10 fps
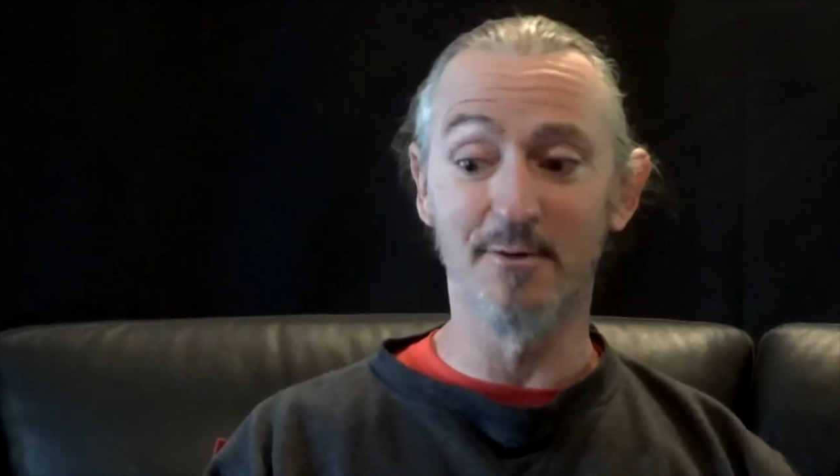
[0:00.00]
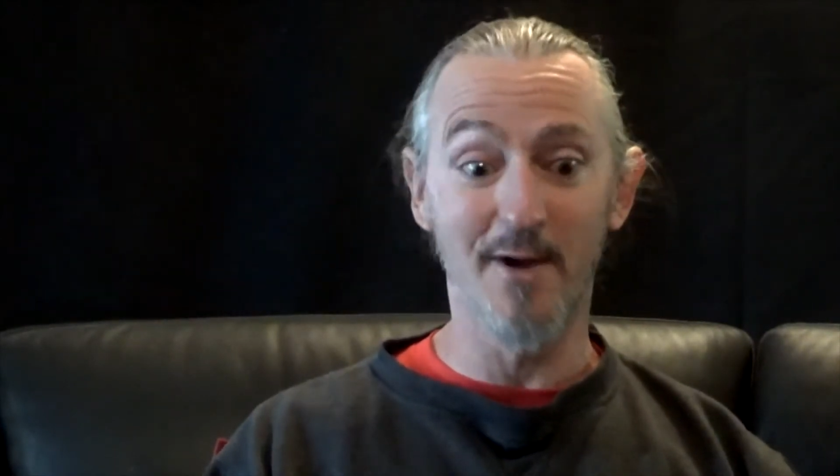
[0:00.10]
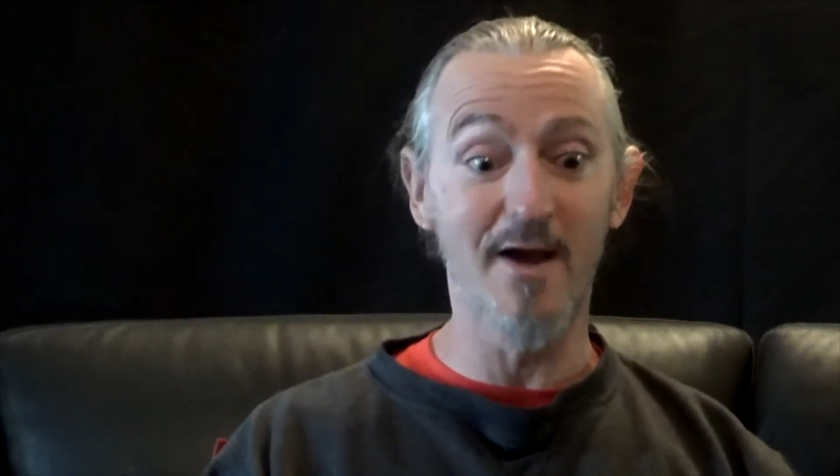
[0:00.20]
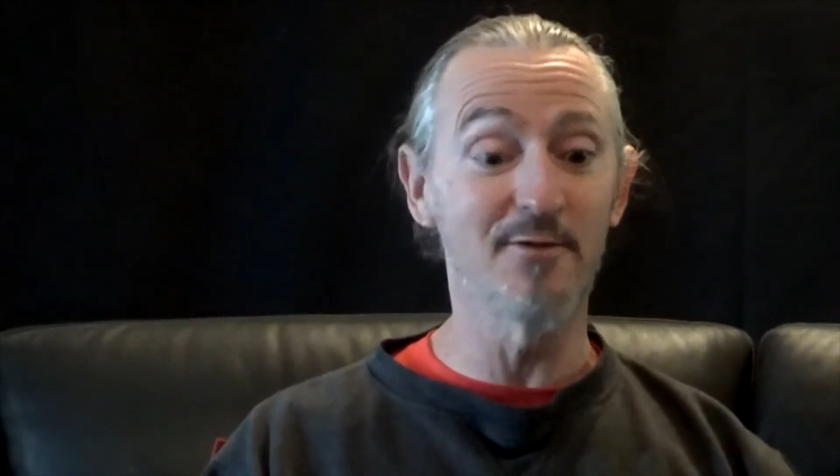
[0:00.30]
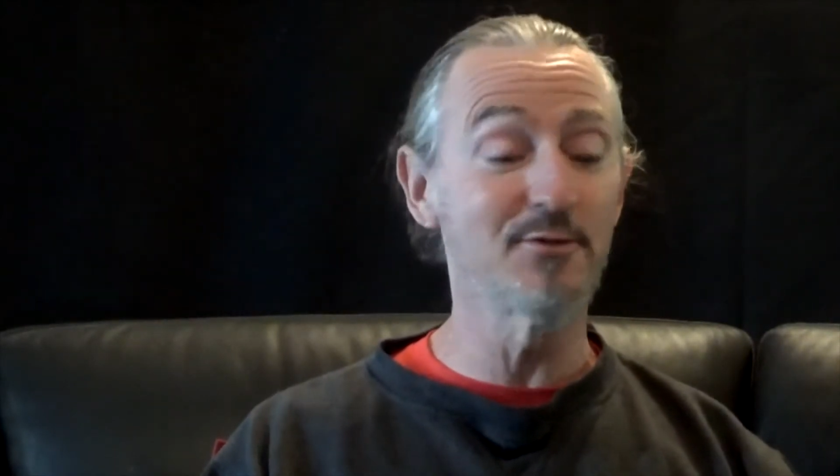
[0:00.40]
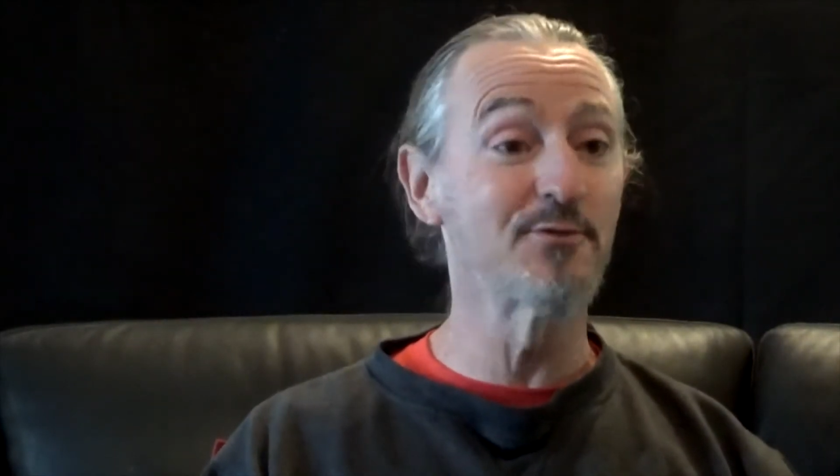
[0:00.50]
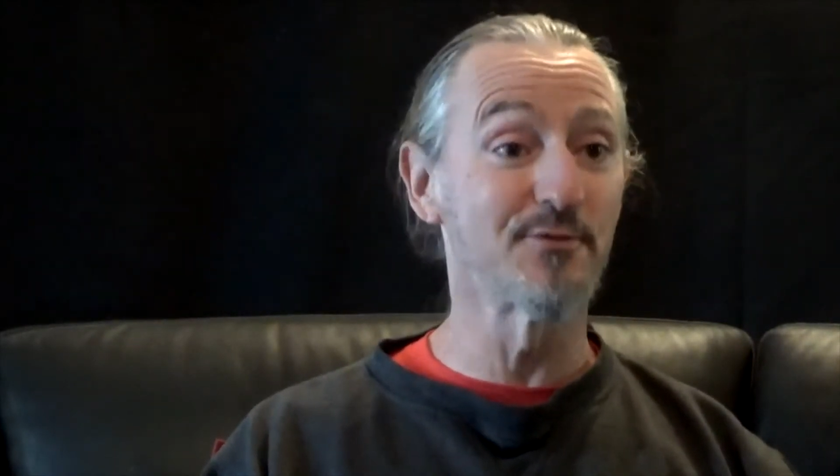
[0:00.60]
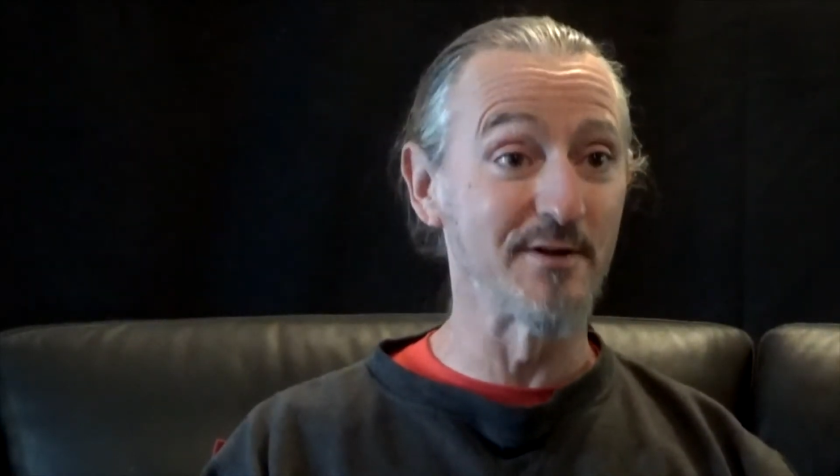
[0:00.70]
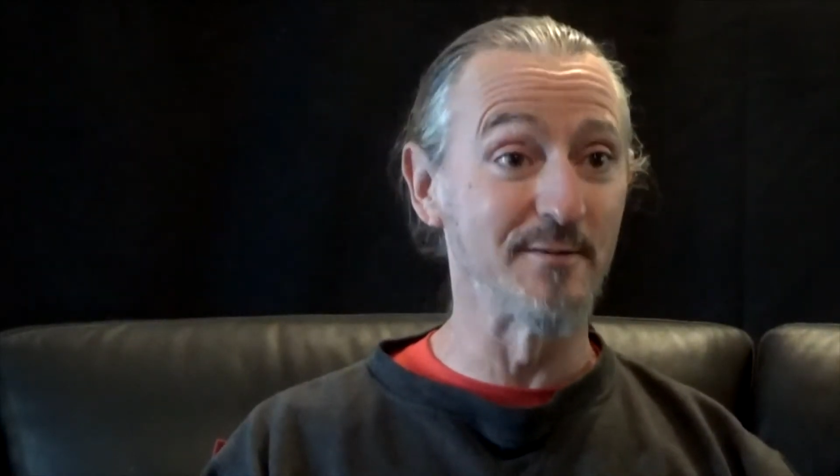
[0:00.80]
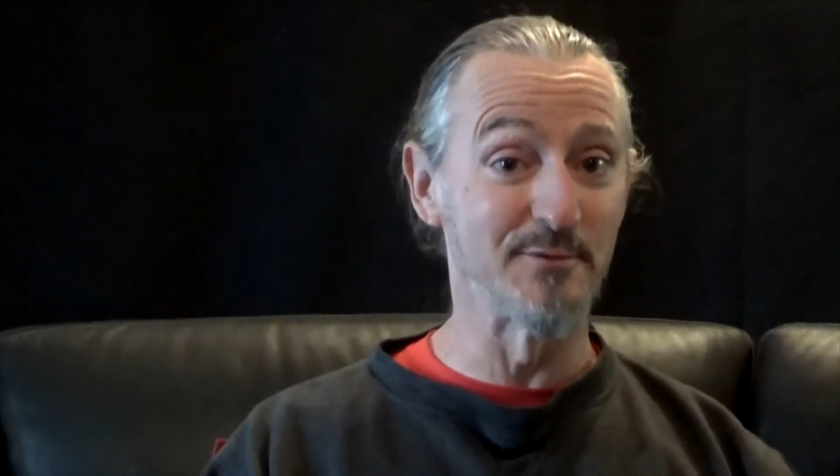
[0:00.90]
wow, this is
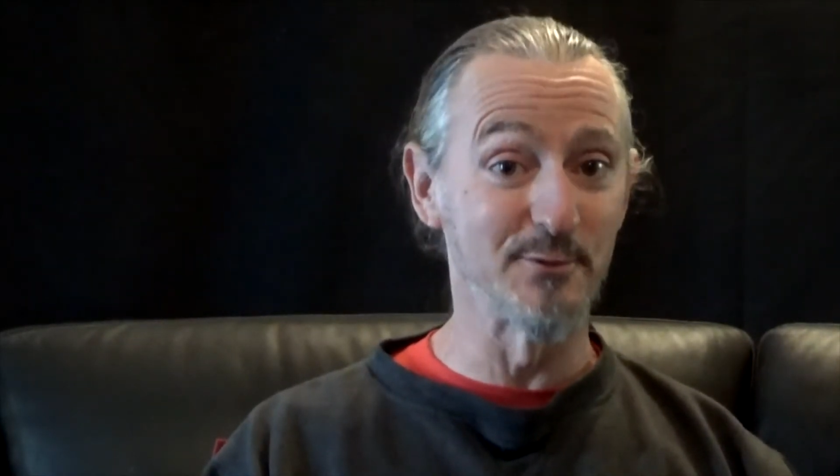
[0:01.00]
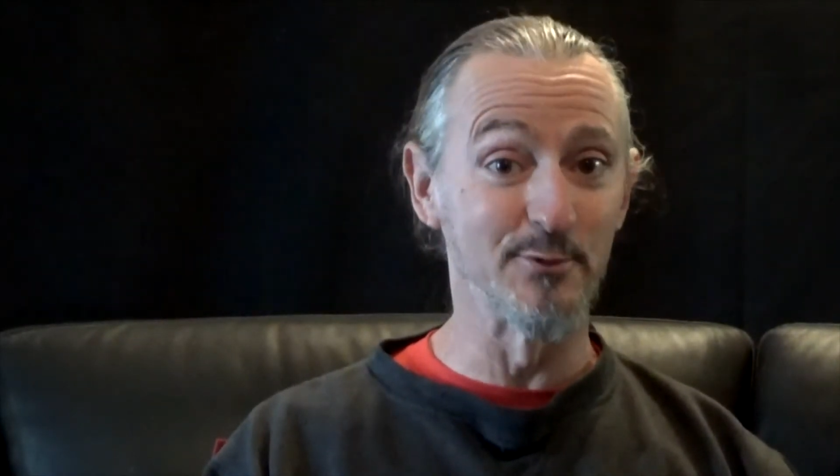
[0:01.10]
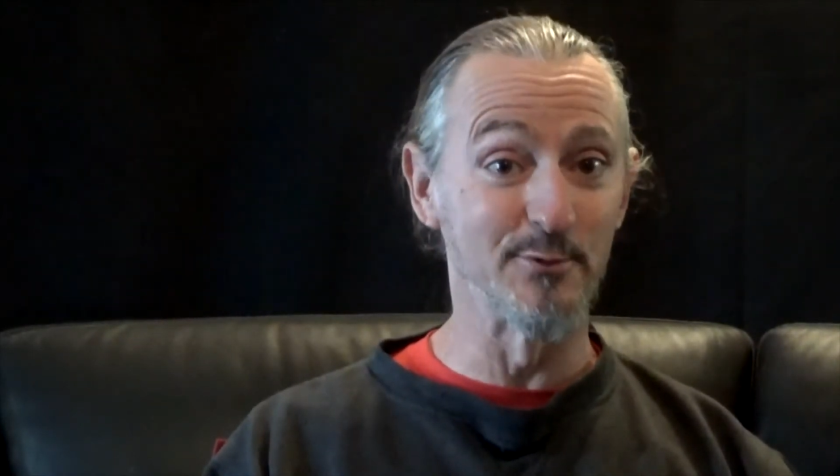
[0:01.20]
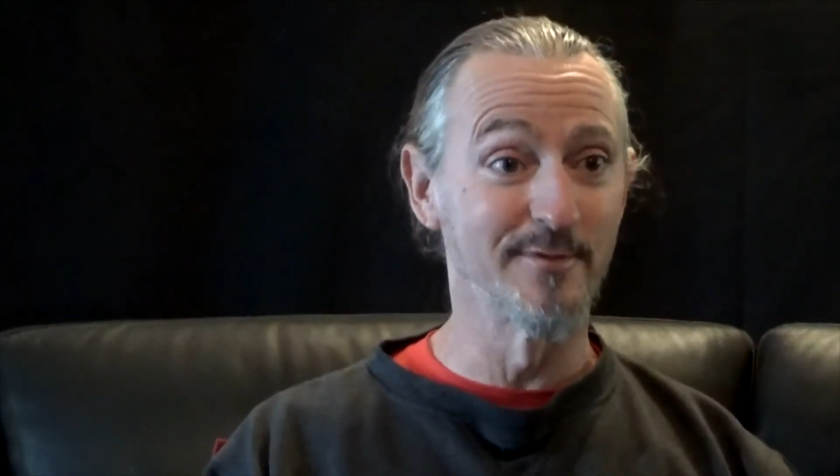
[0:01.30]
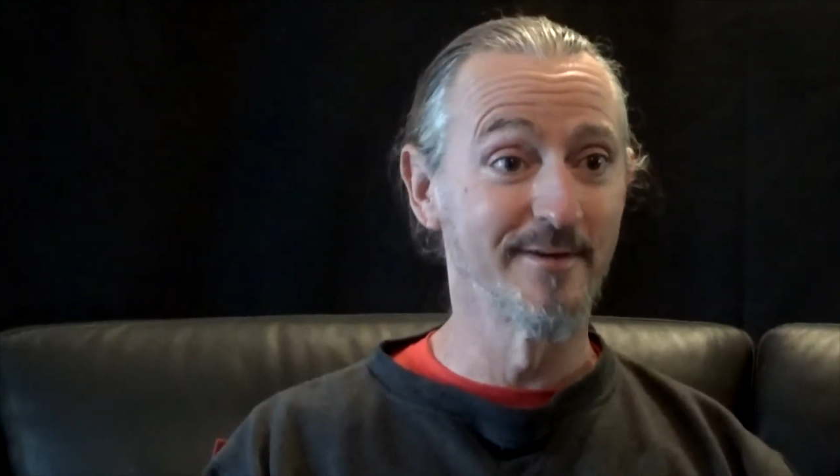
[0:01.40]
freedom too.